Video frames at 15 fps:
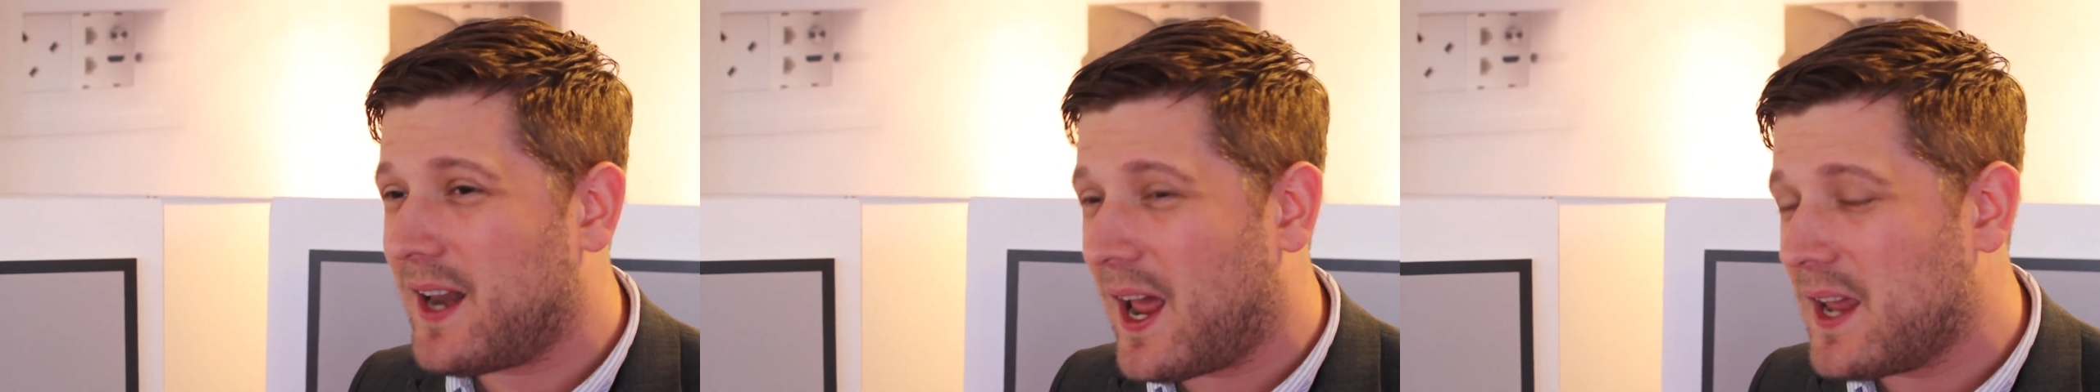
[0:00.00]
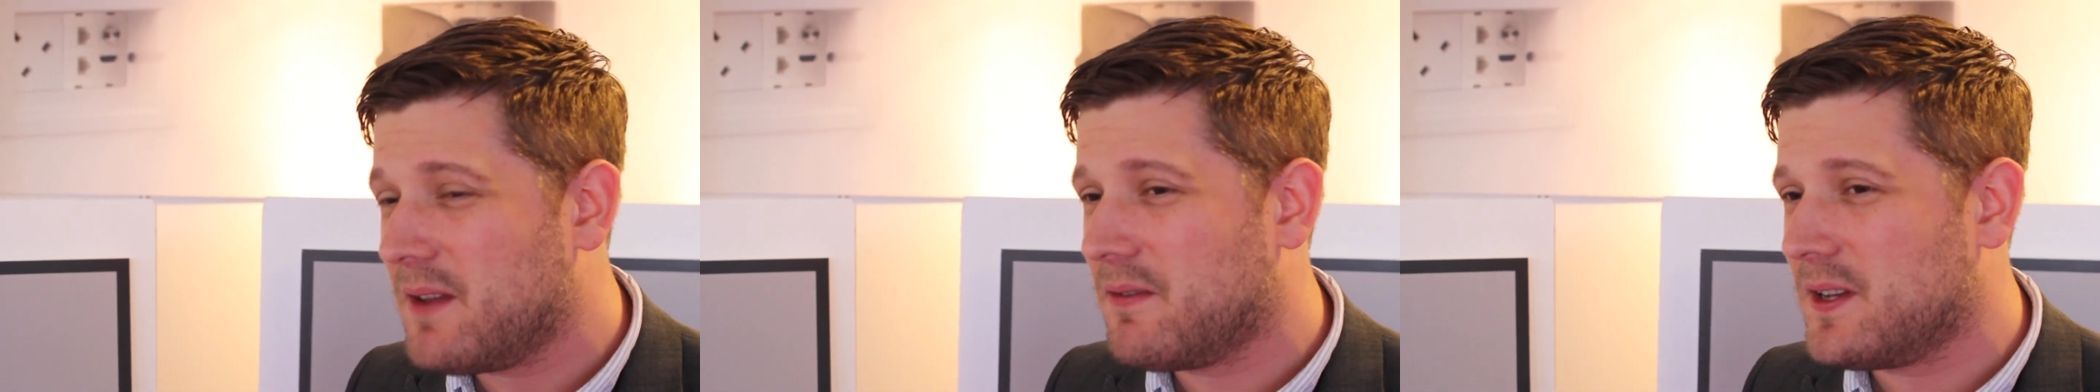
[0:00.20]

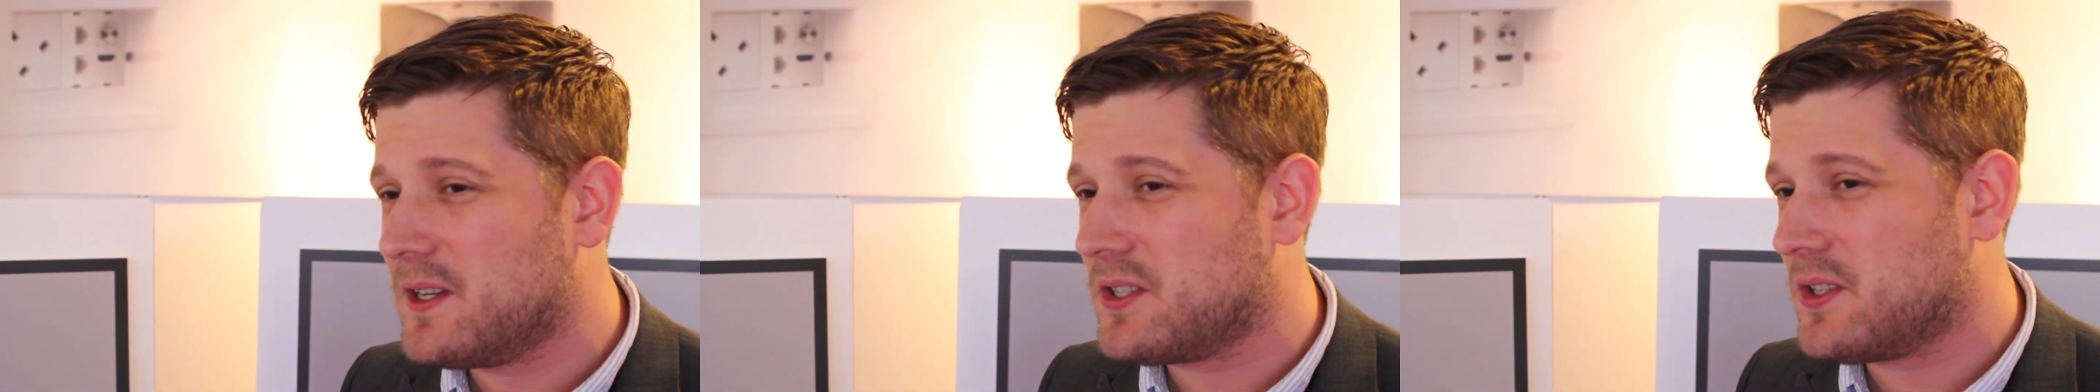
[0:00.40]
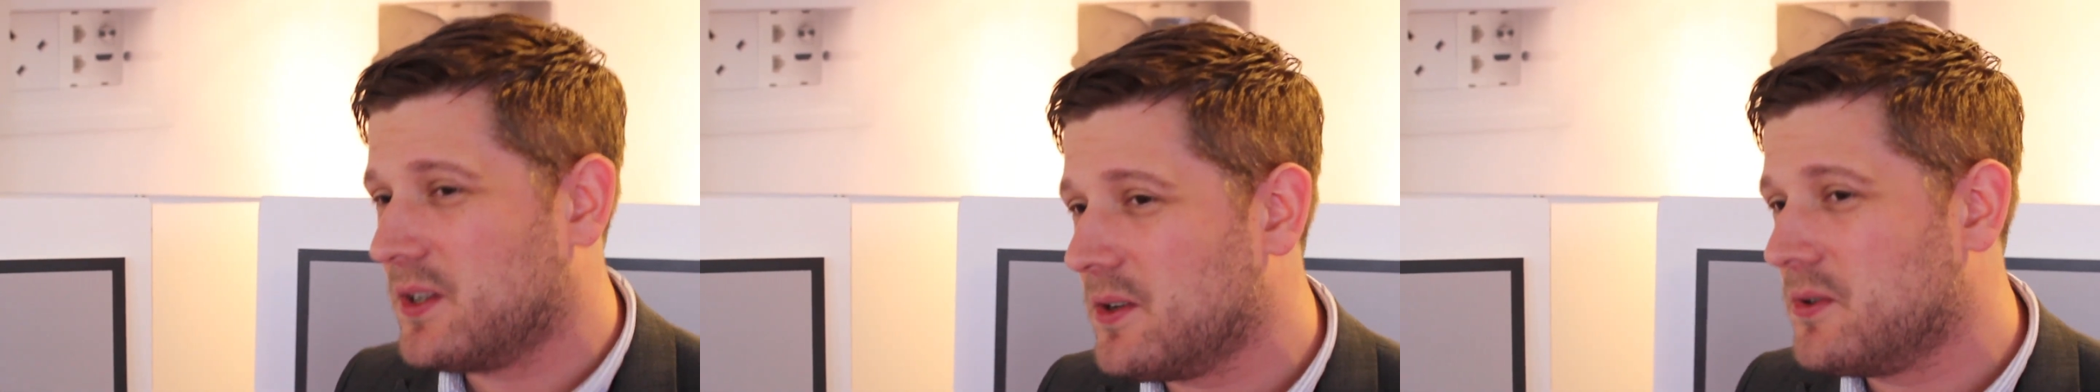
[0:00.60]
and
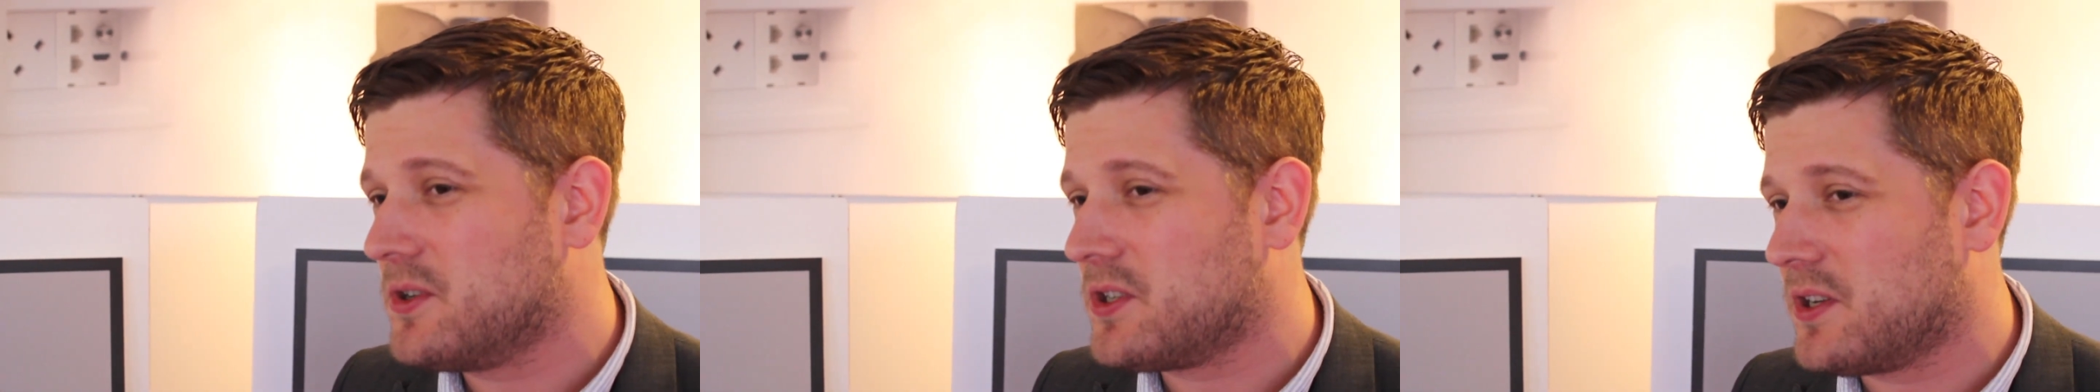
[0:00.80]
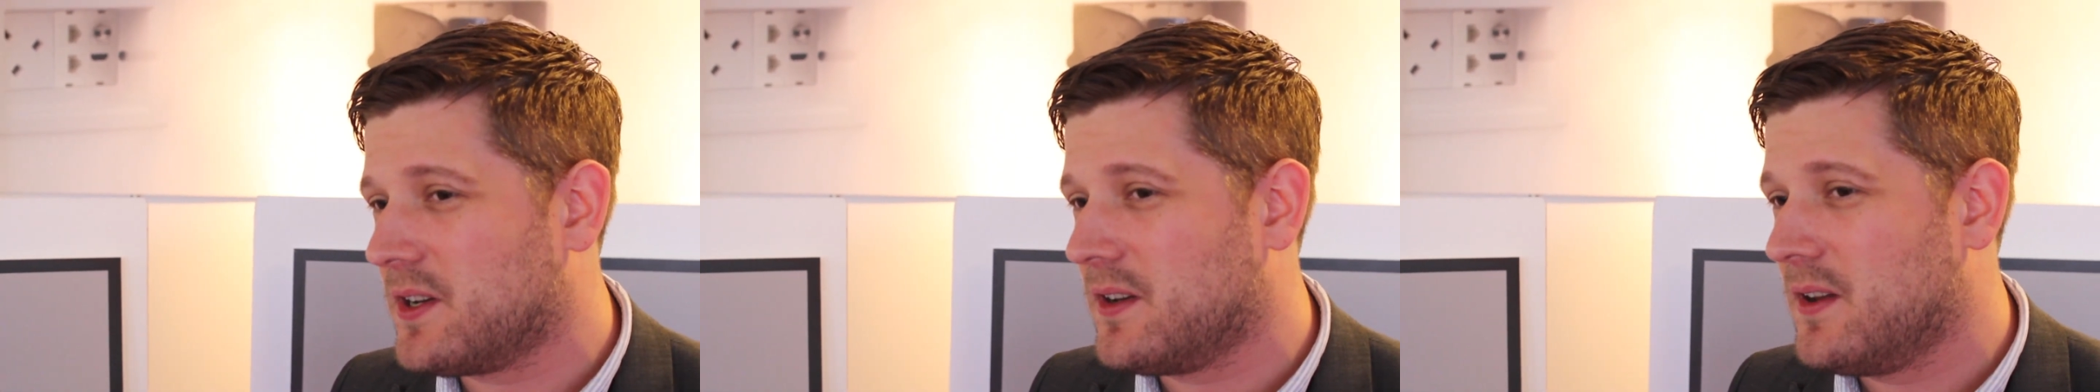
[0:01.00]
AV solution